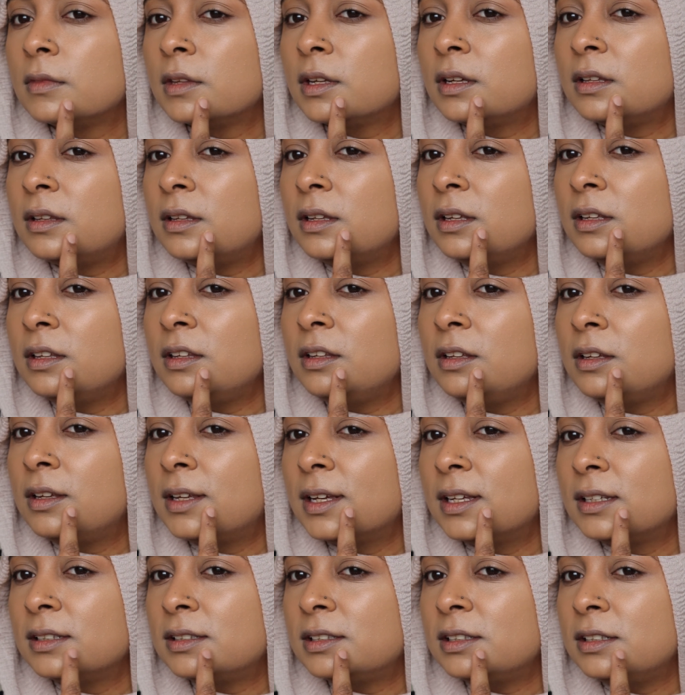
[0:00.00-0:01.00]
I think you
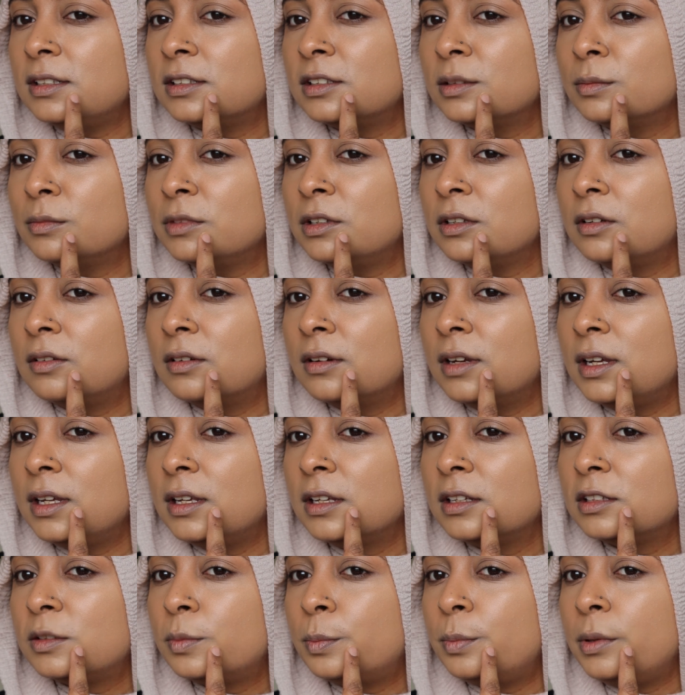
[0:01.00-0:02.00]
can see some of the
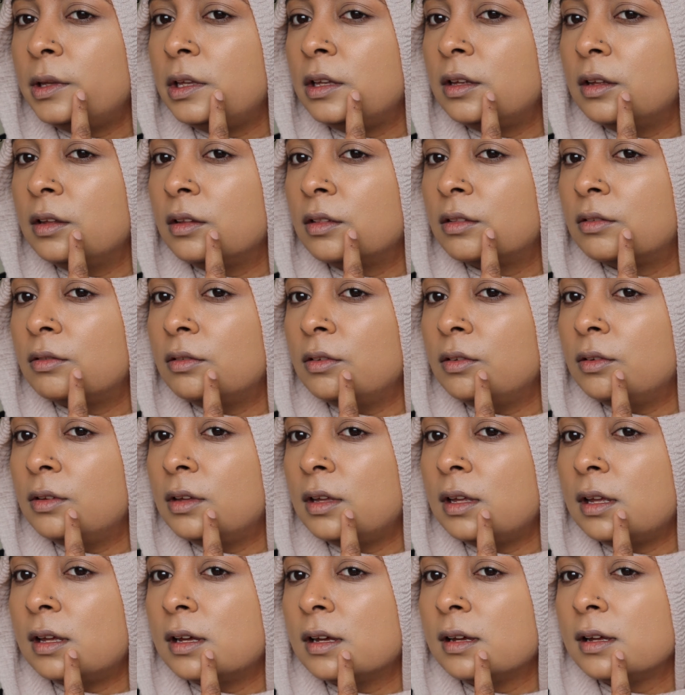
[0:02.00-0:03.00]
greyness peeking through
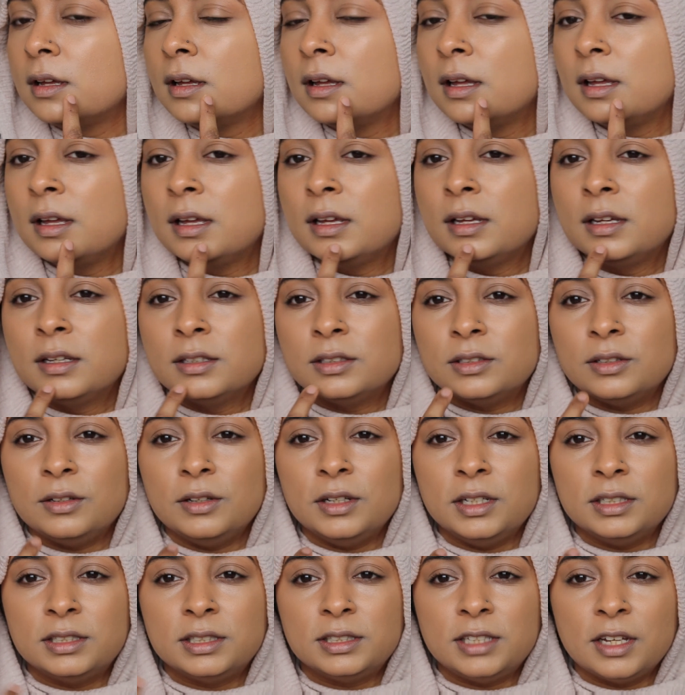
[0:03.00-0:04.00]
here. So
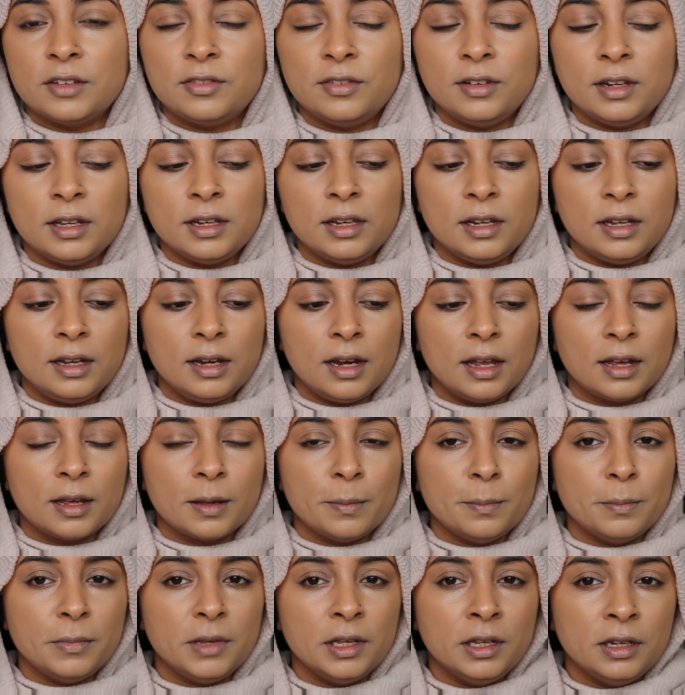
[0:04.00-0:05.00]
it's definitely like
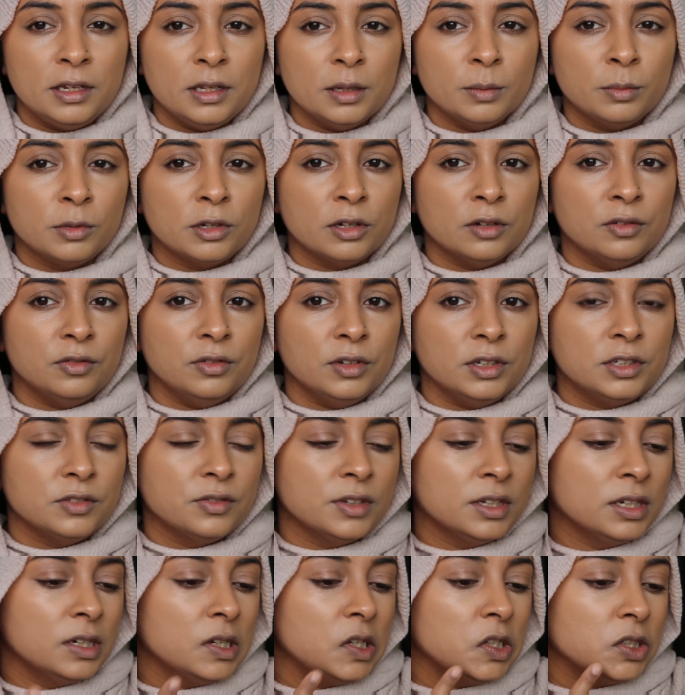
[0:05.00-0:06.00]
a medium coverage
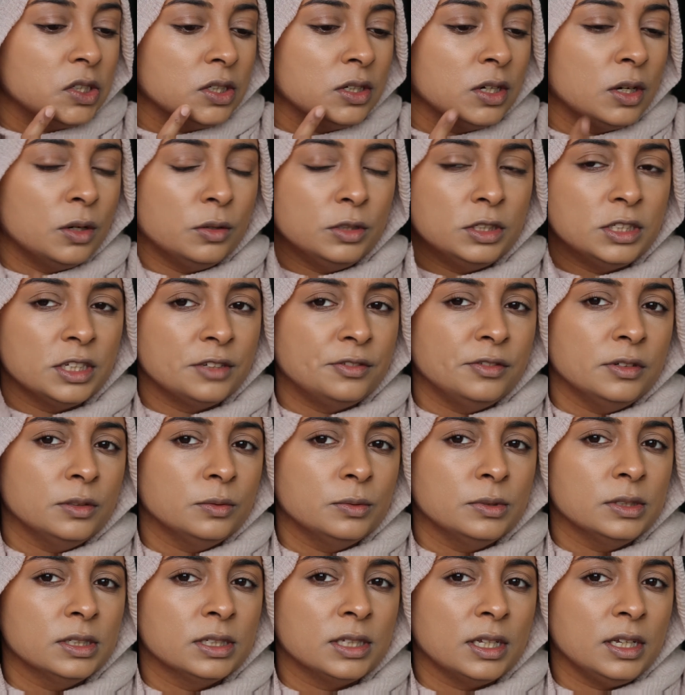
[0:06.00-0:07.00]
foundation. I definitely
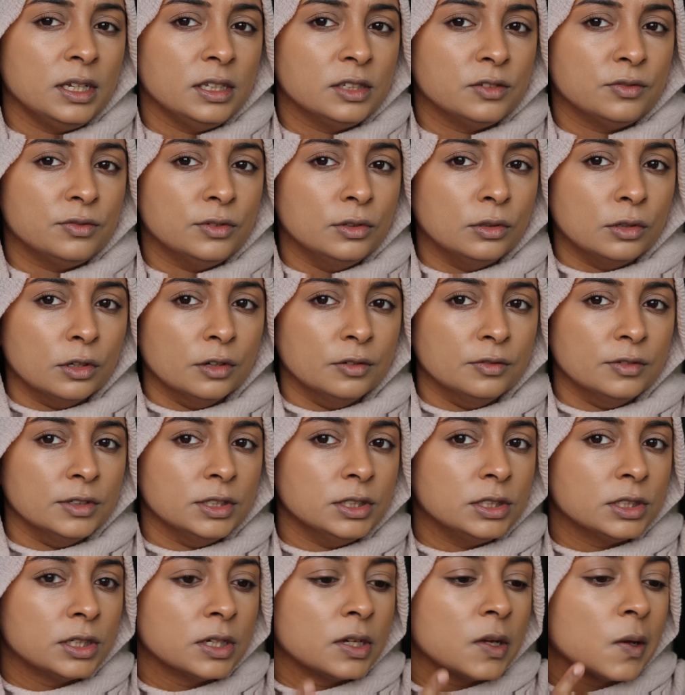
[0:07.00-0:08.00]
wouldn't say it's full
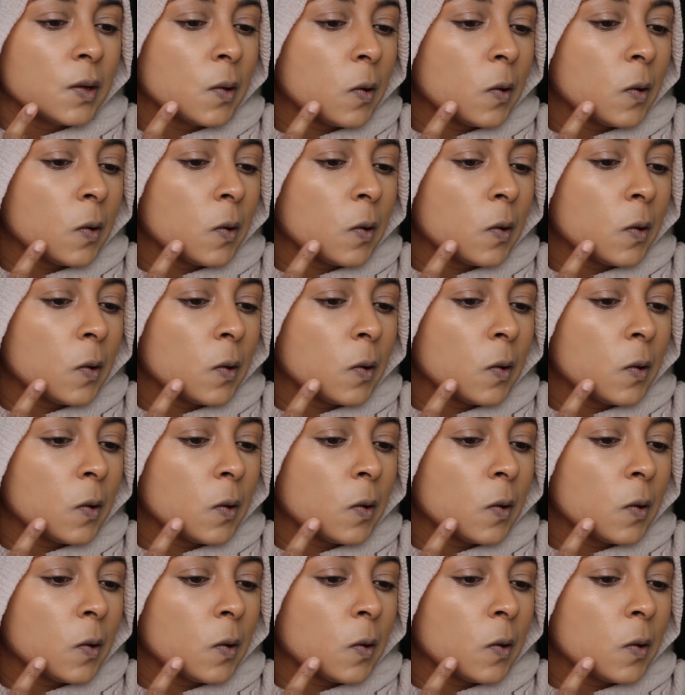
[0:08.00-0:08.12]
coverage.